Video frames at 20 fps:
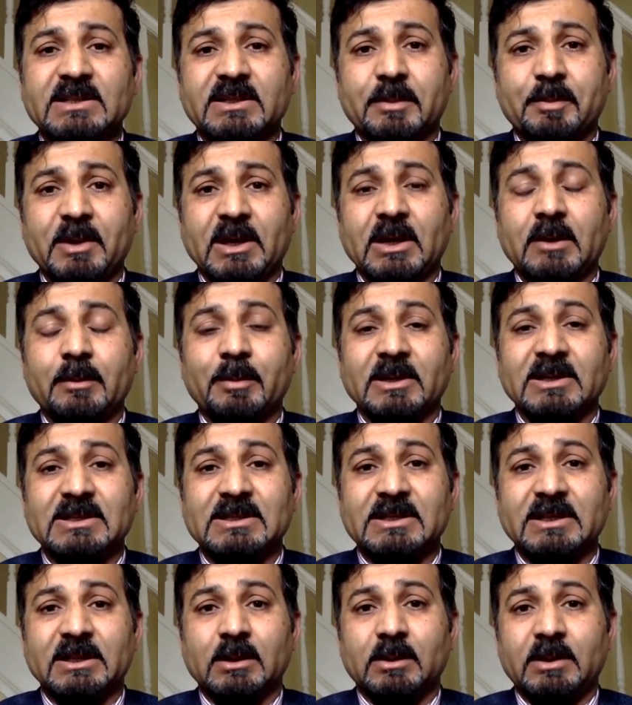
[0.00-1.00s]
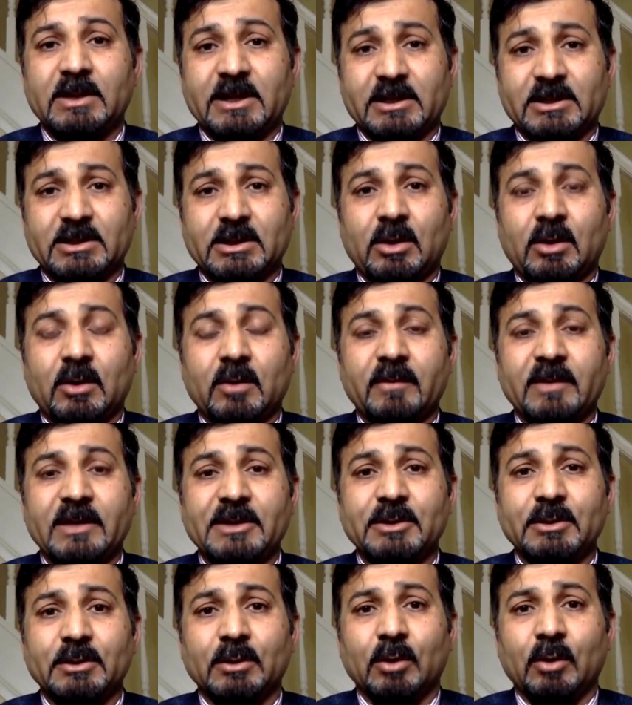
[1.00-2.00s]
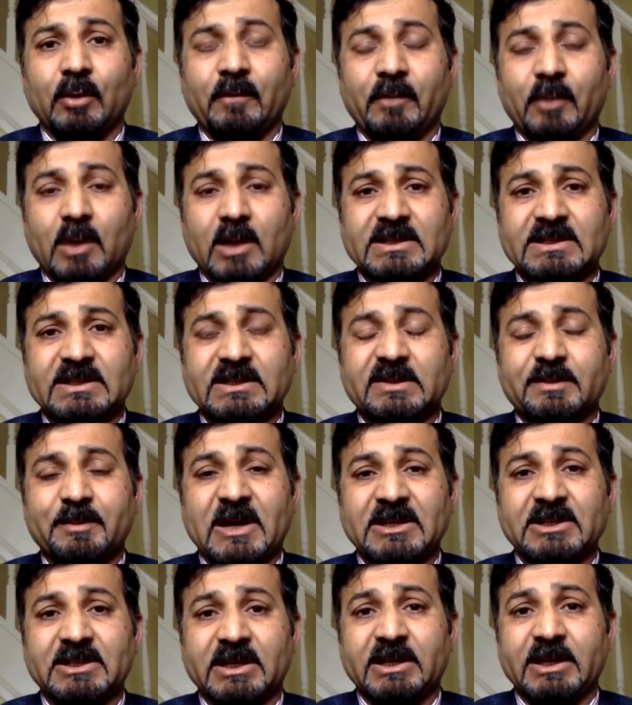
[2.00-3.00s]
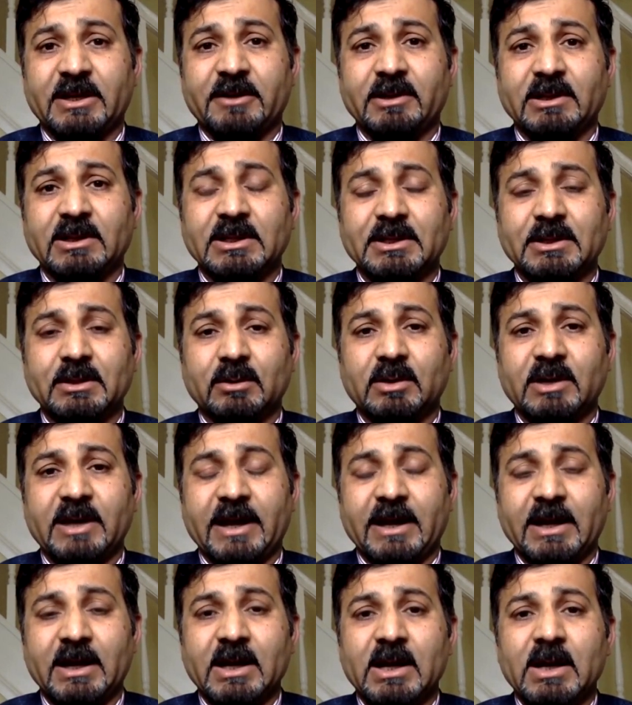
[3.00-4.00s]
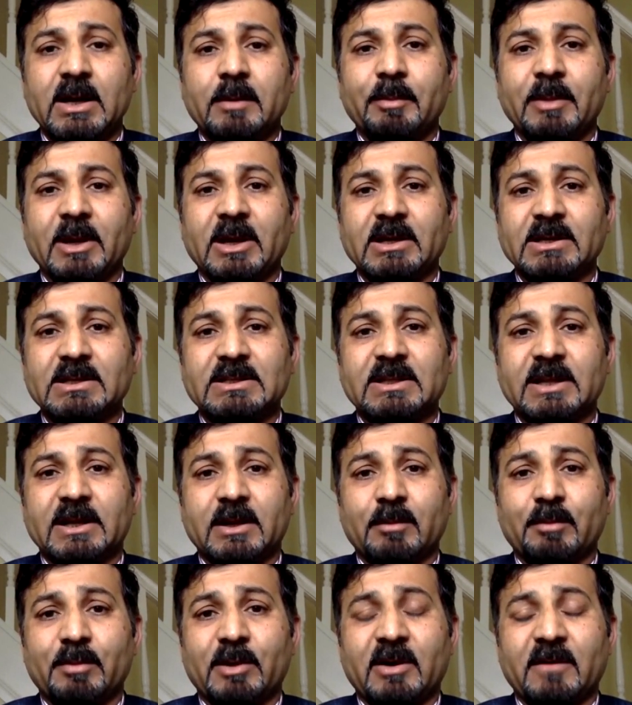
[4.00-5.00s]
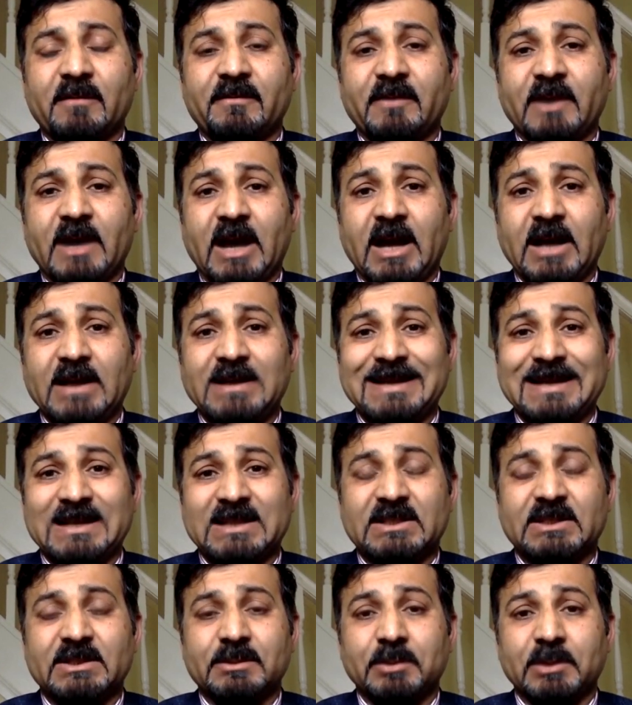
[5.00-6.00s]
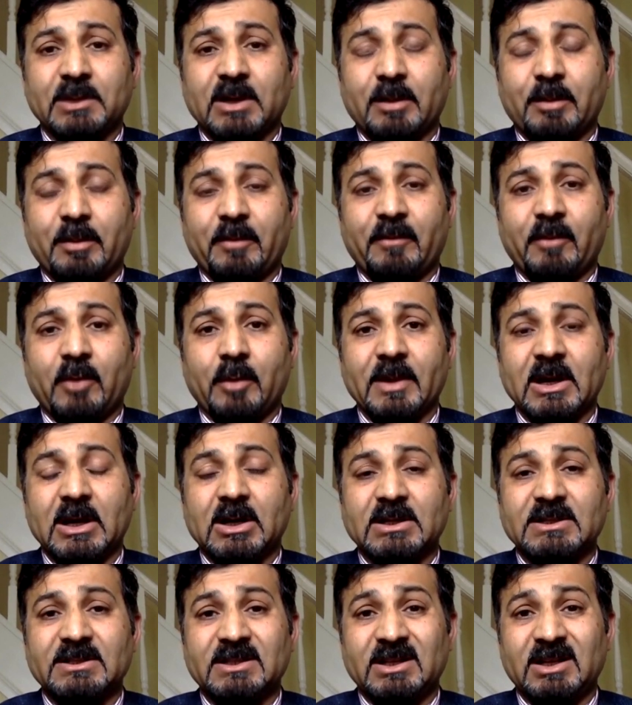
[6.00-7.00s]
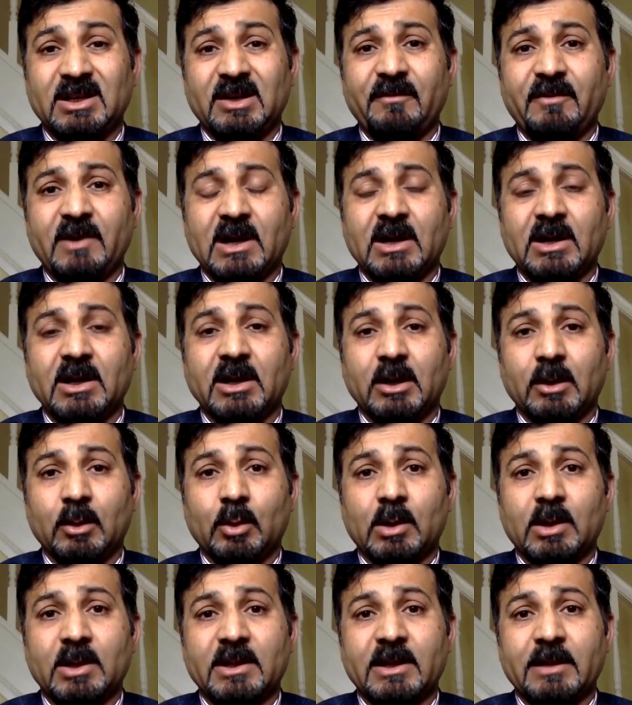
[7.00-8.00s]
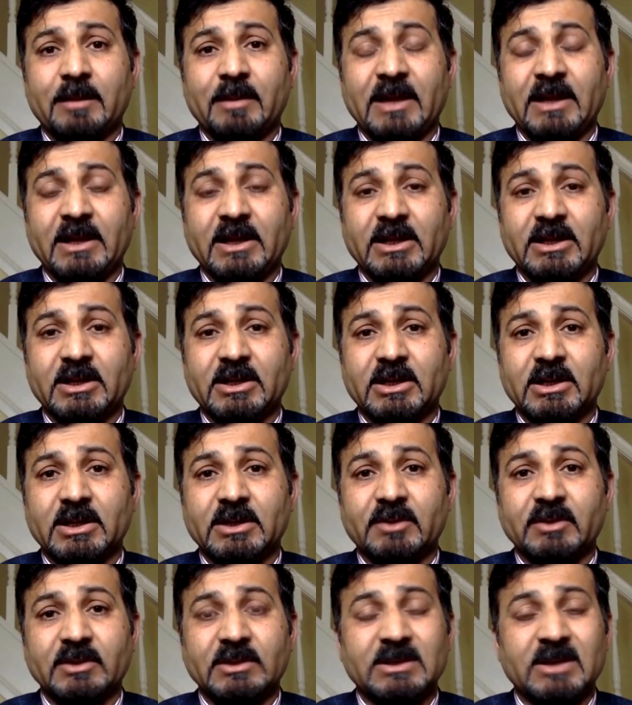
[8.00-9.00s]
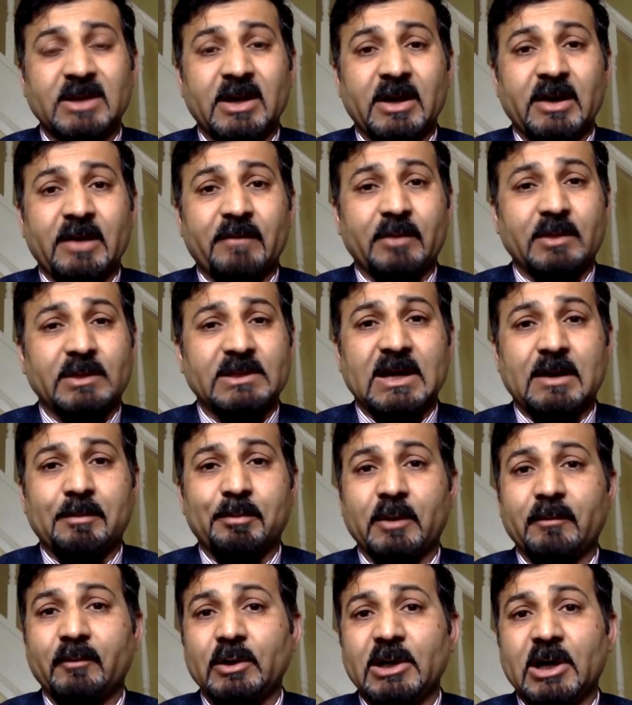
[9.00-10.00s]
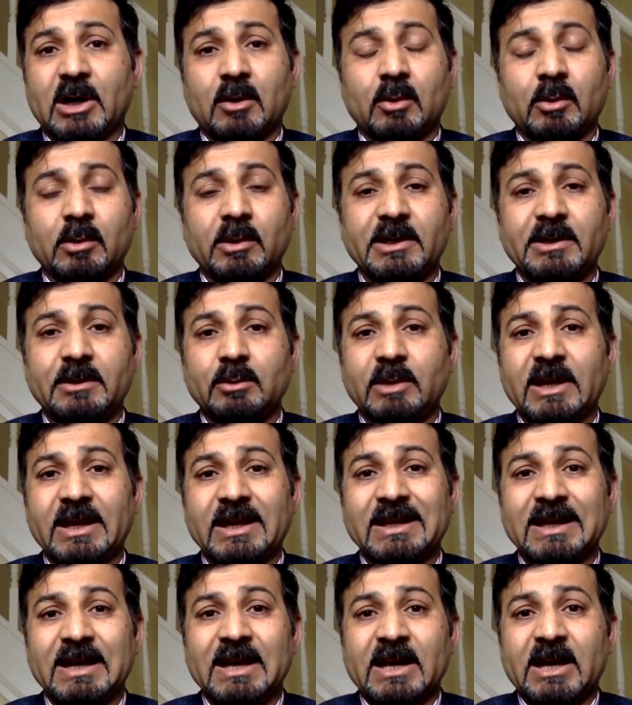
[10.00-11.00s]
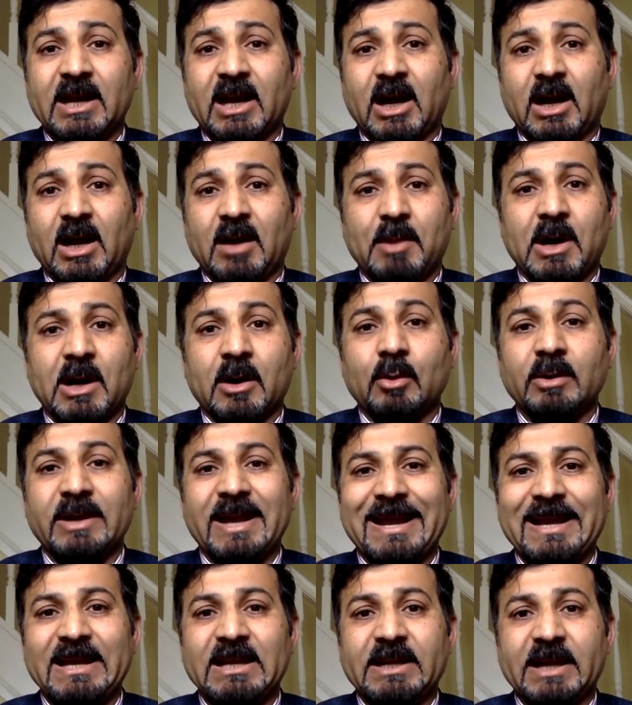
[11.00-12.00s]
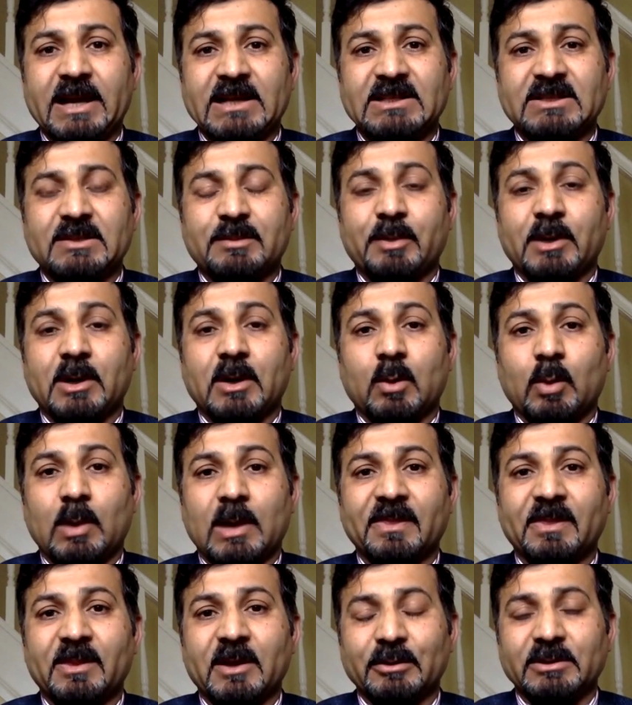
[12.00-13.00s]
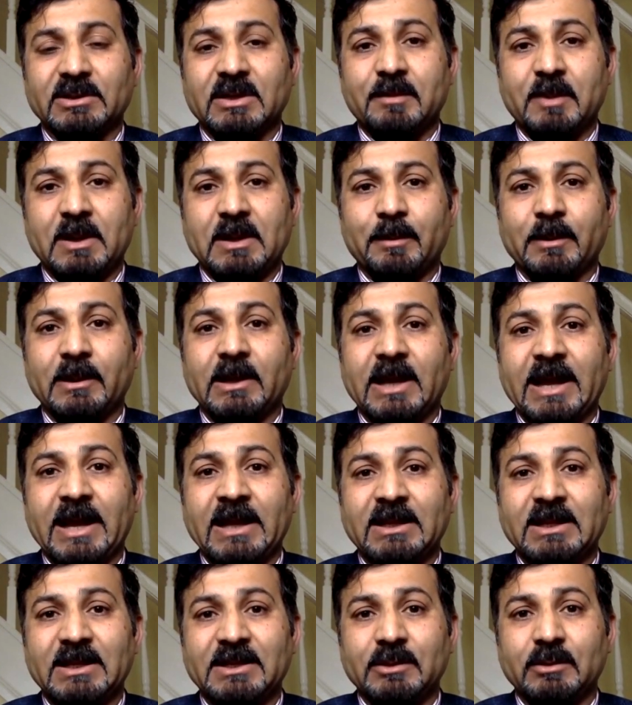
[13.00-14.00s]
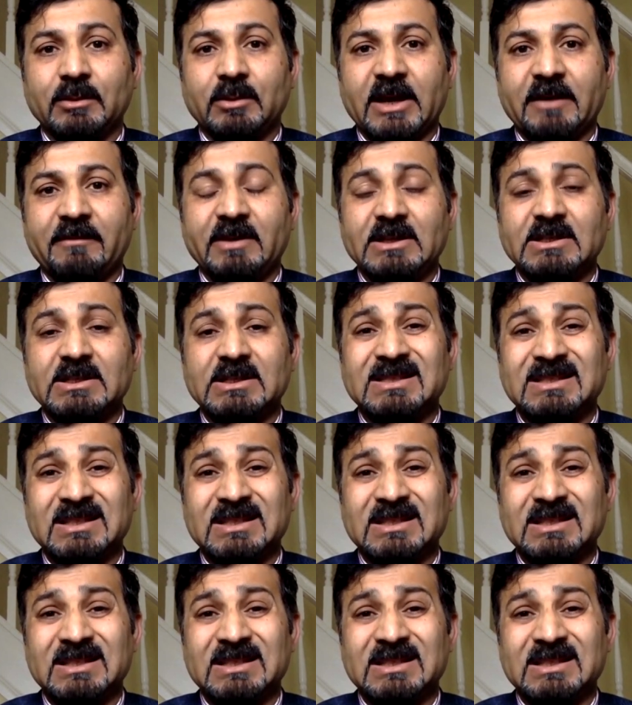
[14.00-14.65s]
the peak, but still there's a long way to go for us, especially here in the UK, because the number of uh, tests we are performing are significantly lower than many other countries. For example, we are only doing um, around eight tests per 1,000 people in the UK, which is